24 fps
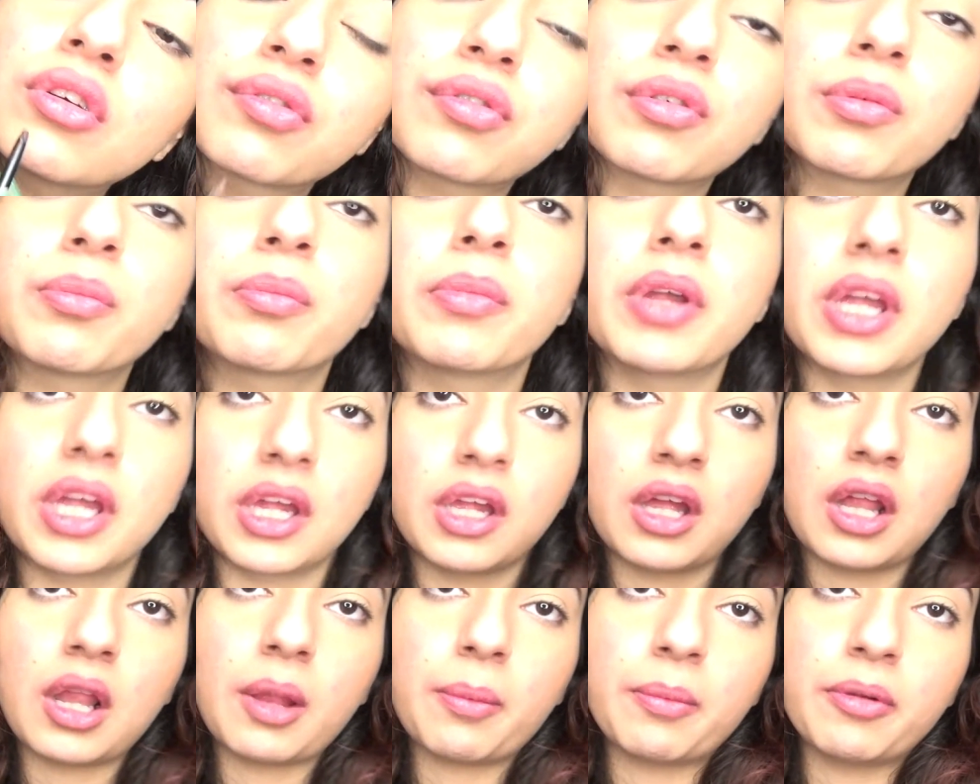for
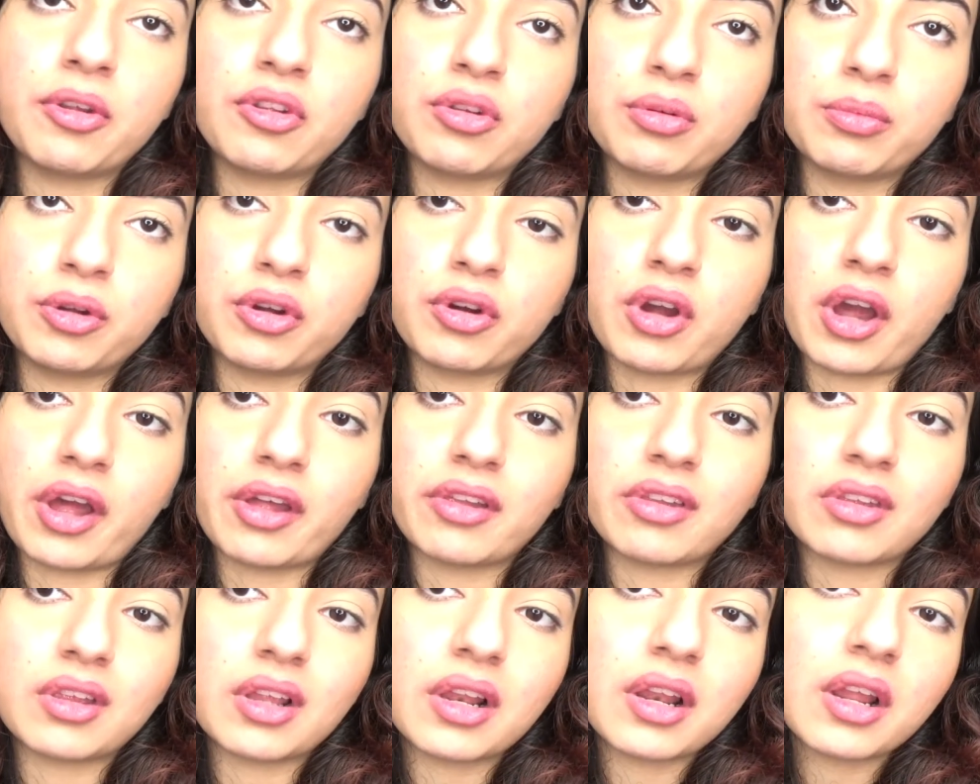me, let me zoom you
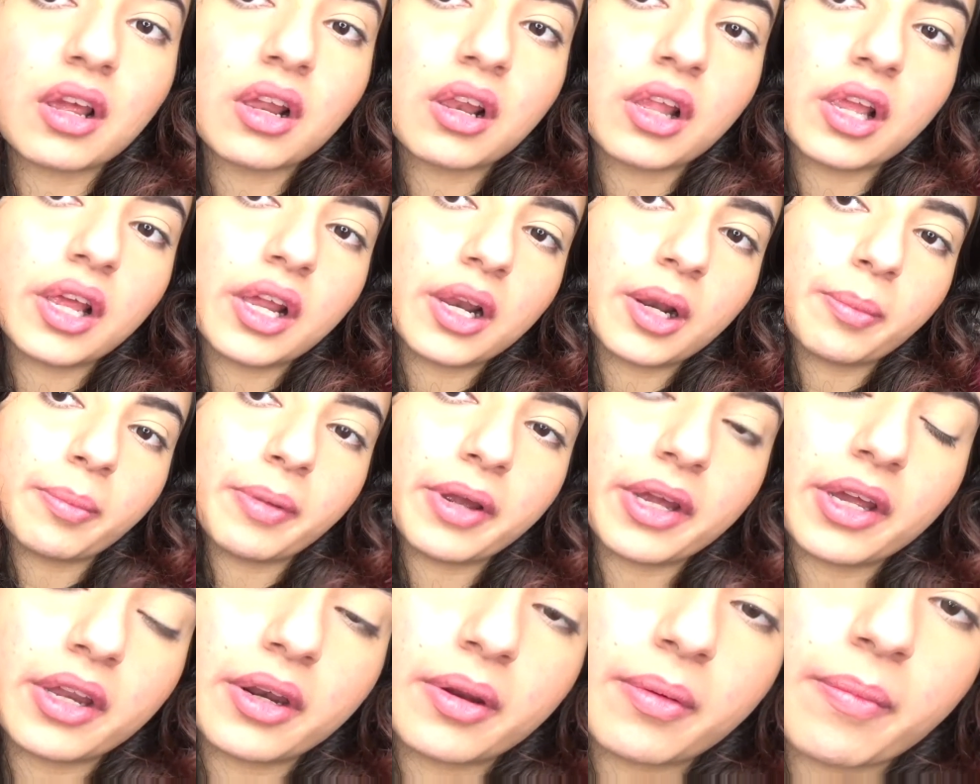guys in a little
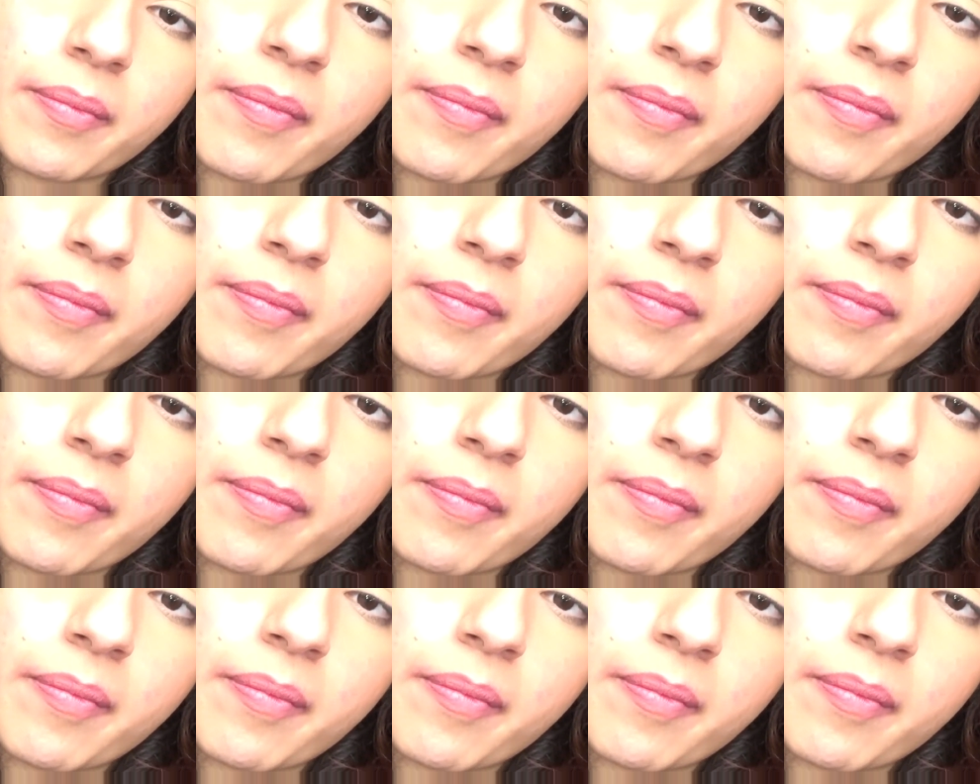bit.